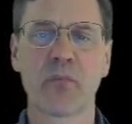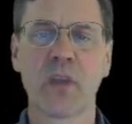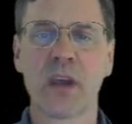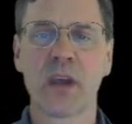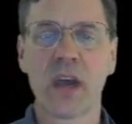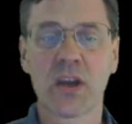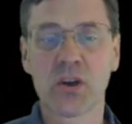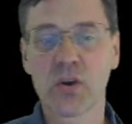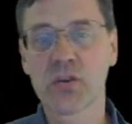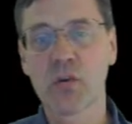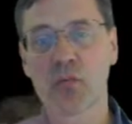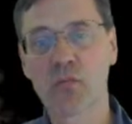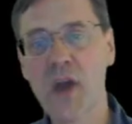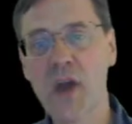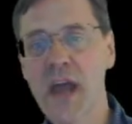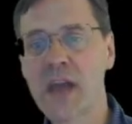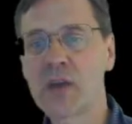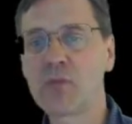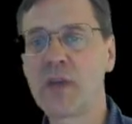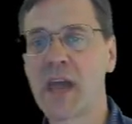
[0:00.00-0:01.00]
And on the
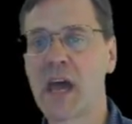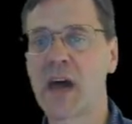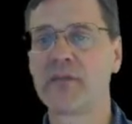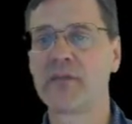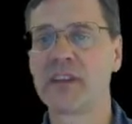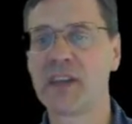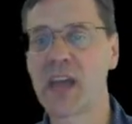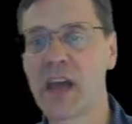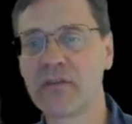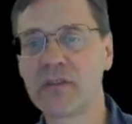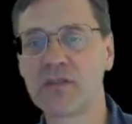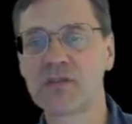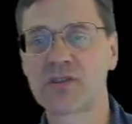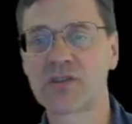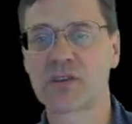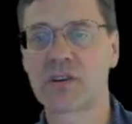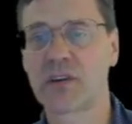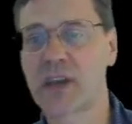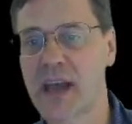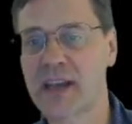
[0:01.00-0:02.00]
right, we have the
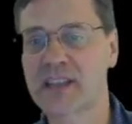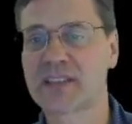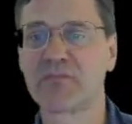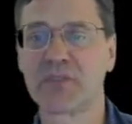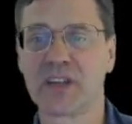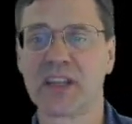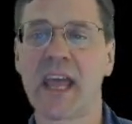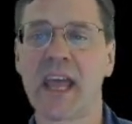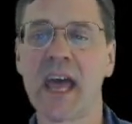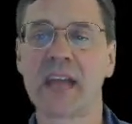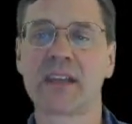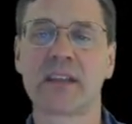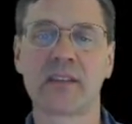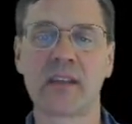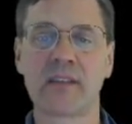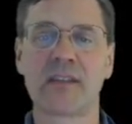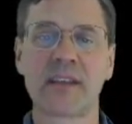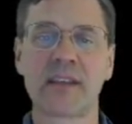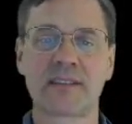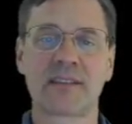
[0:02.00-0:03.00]
evolutionary explananda,
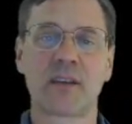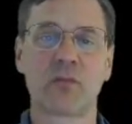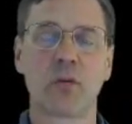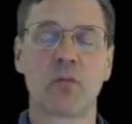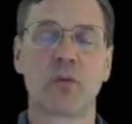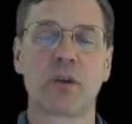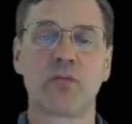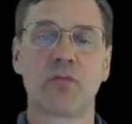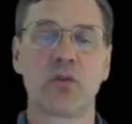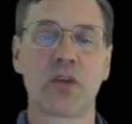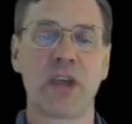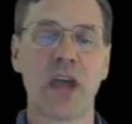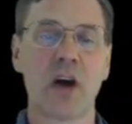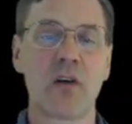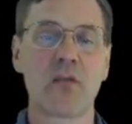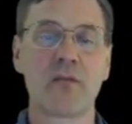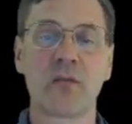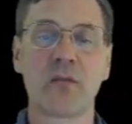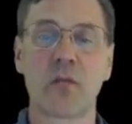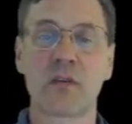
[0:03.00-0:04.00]
the things that we want to
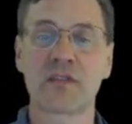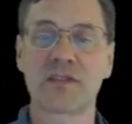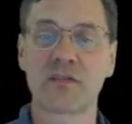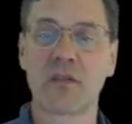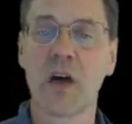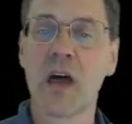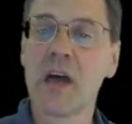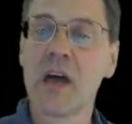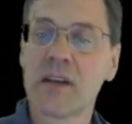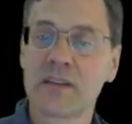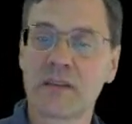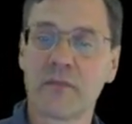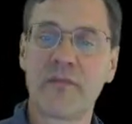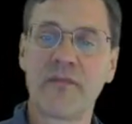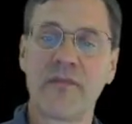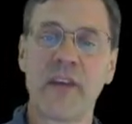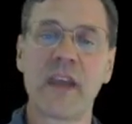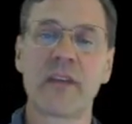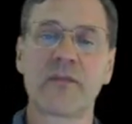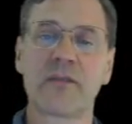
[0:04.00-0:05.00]
account for. So some
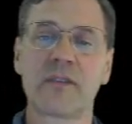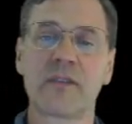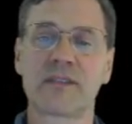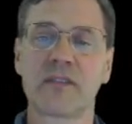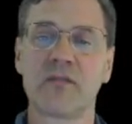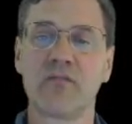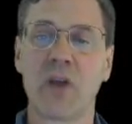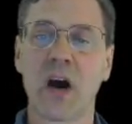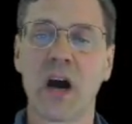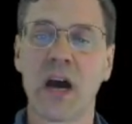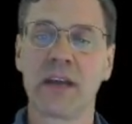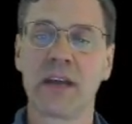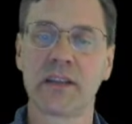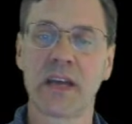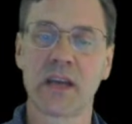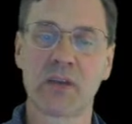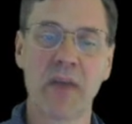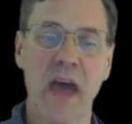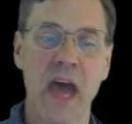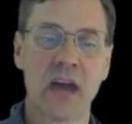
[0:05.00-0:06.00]
favorites of mine,
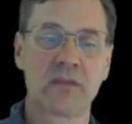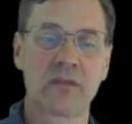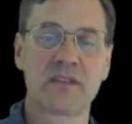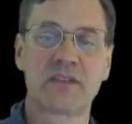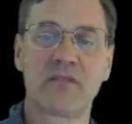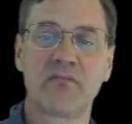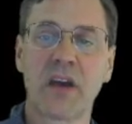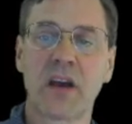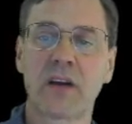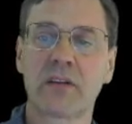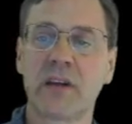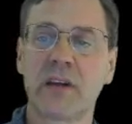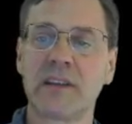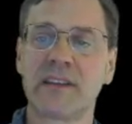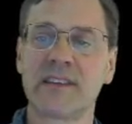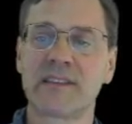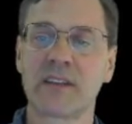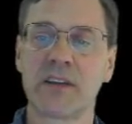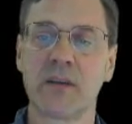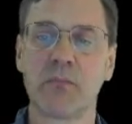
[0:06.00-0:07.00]
like patterns of
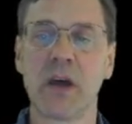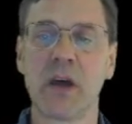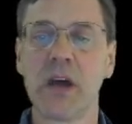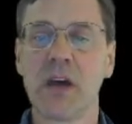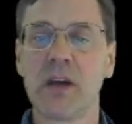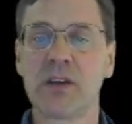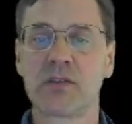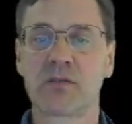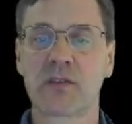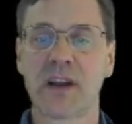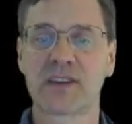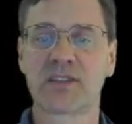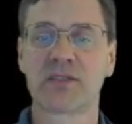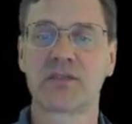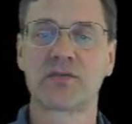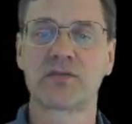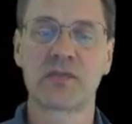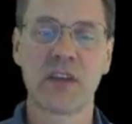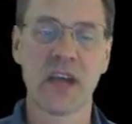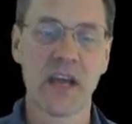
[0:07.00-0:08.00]
parallelism, directional
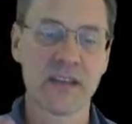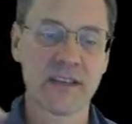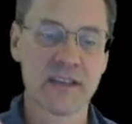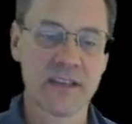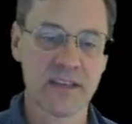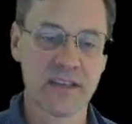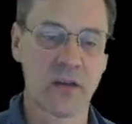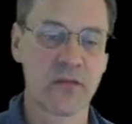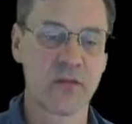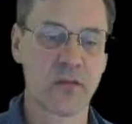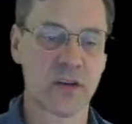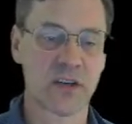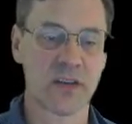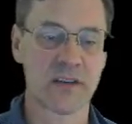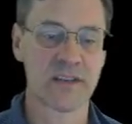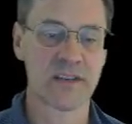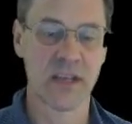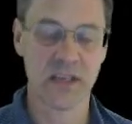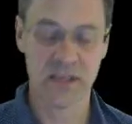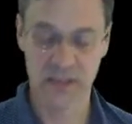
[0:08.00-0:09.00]
trends,
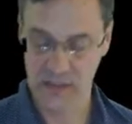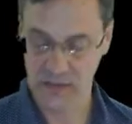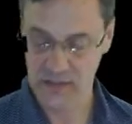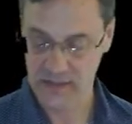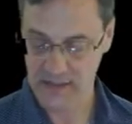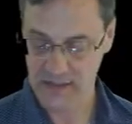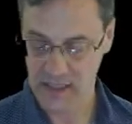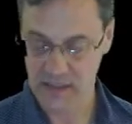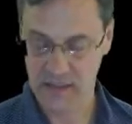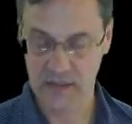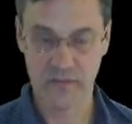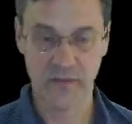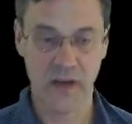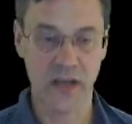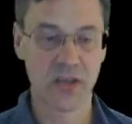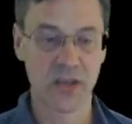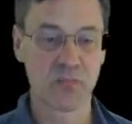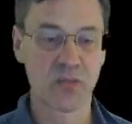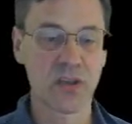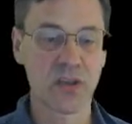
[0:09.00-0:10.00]
self-organization in the sense of
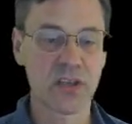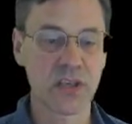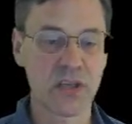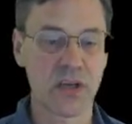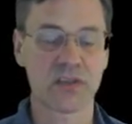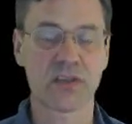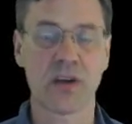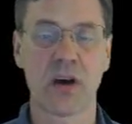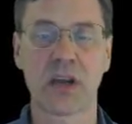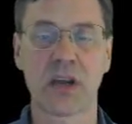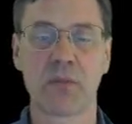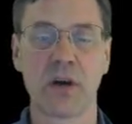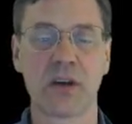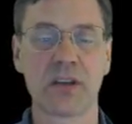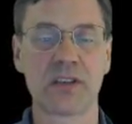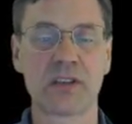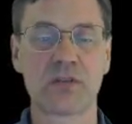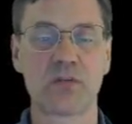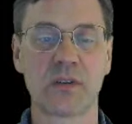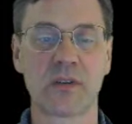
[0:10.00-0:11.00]
findability. I'll talk about
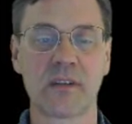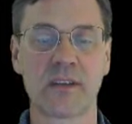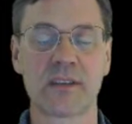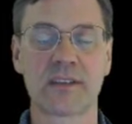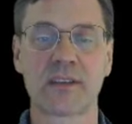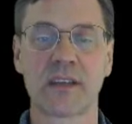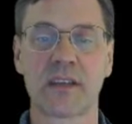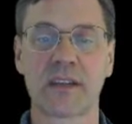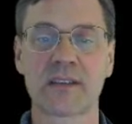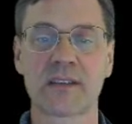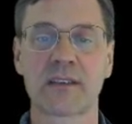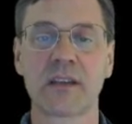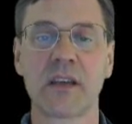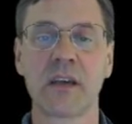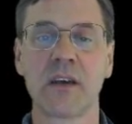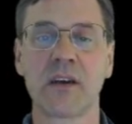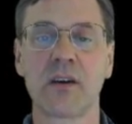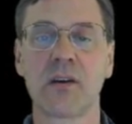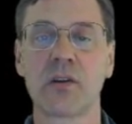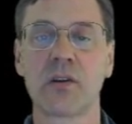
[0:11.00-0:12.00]
each one of these things
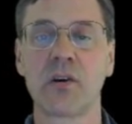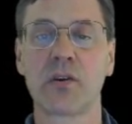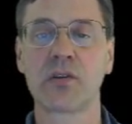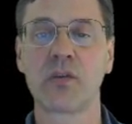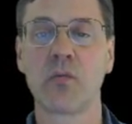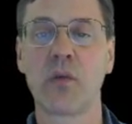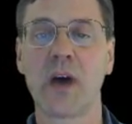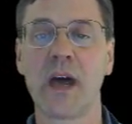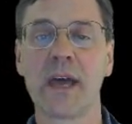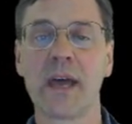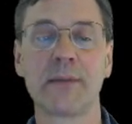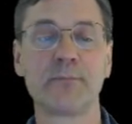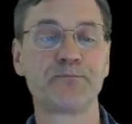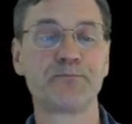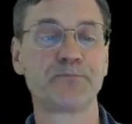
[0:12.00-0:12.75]
along the way.